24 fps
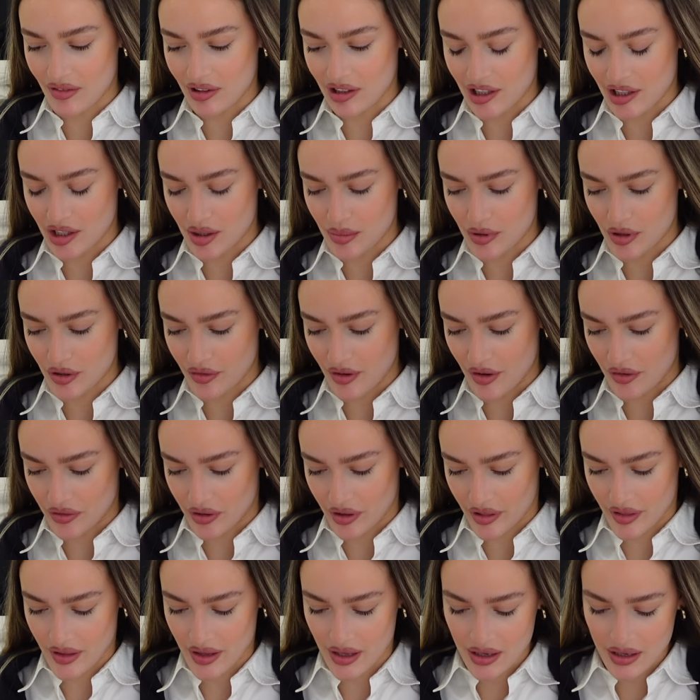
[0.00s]
a little bit of
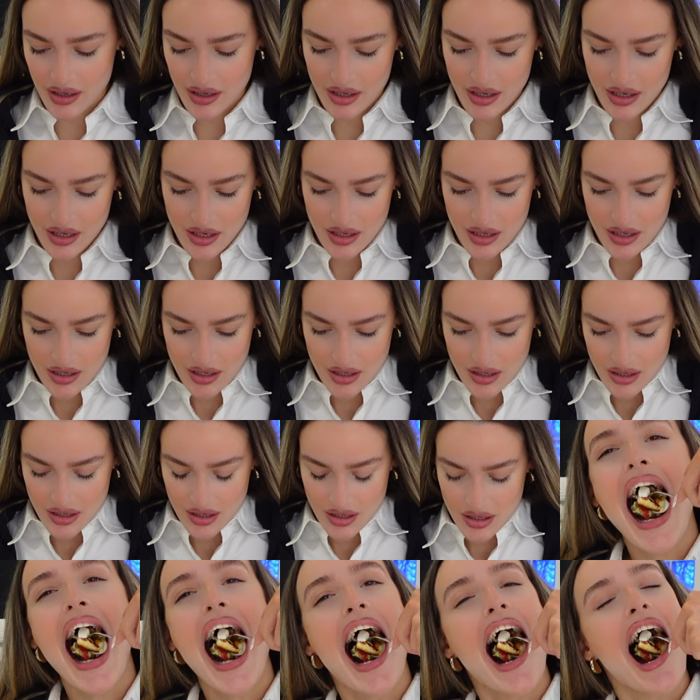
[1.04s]
everything.
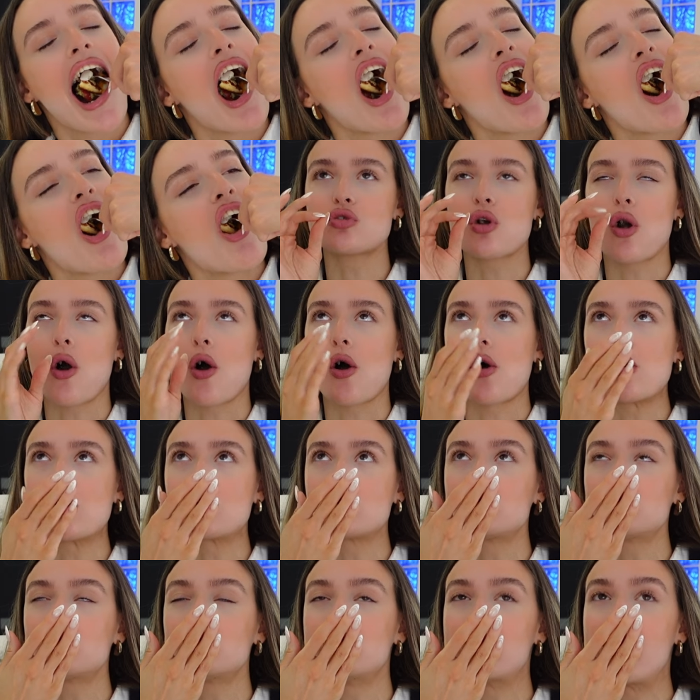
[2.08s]

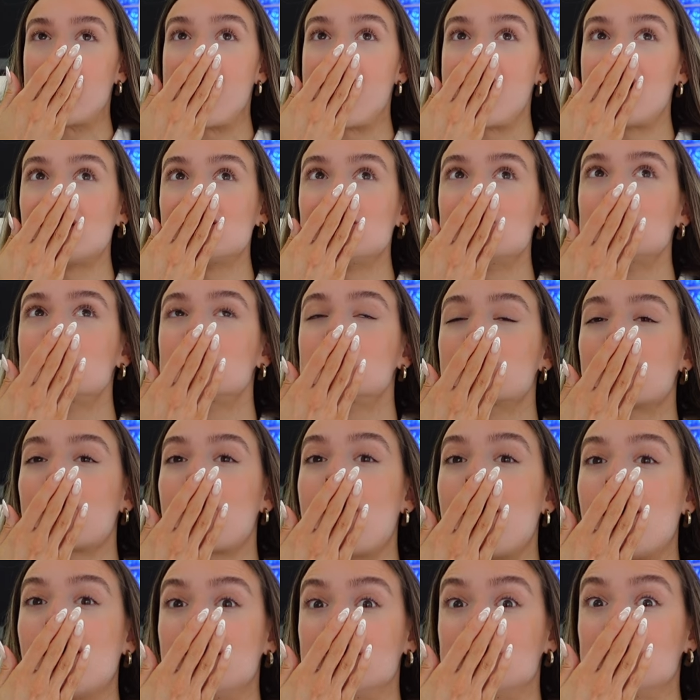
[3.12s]
Oh my
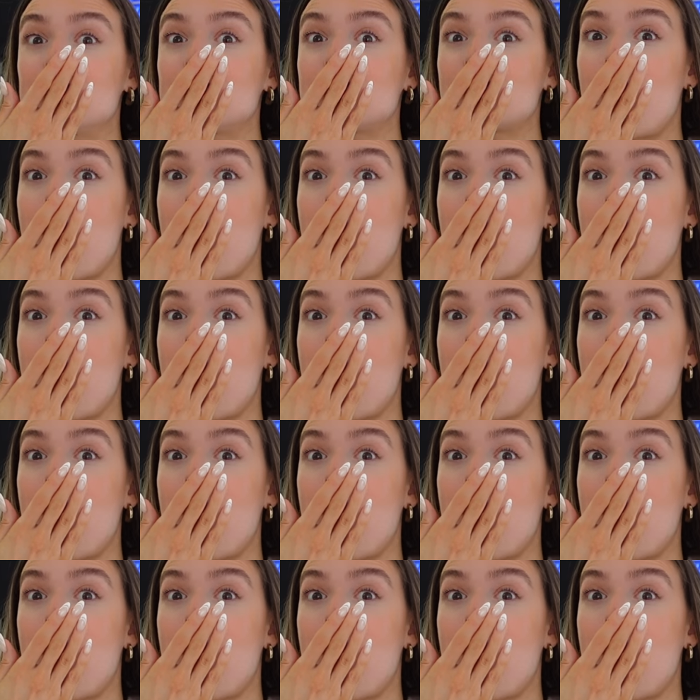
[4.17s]
god.